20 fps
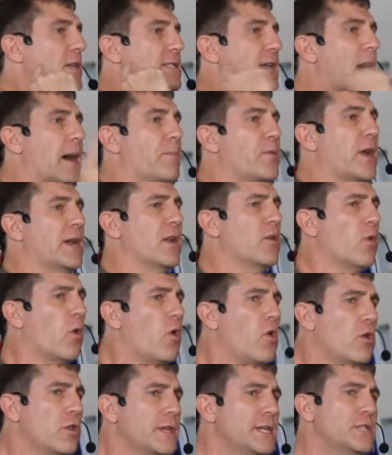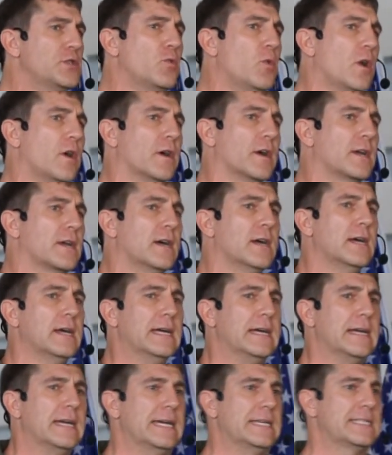is upright, and all his work
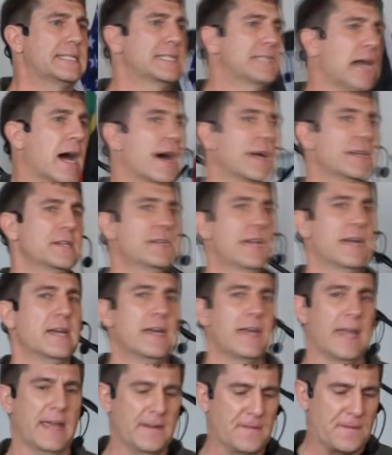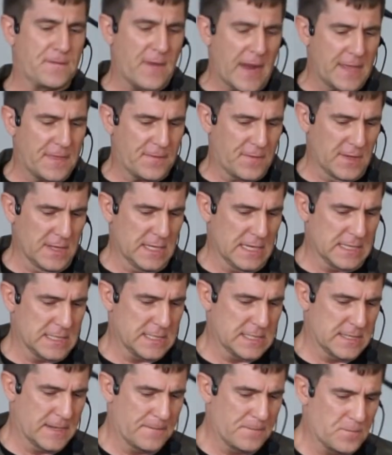is done in
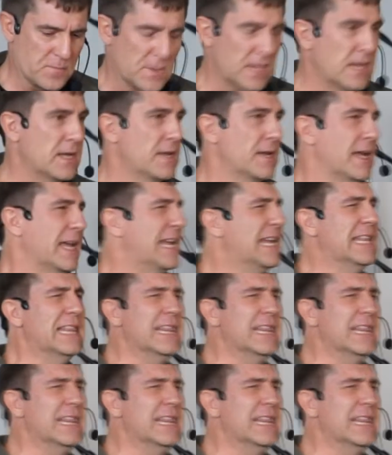faithfulness. He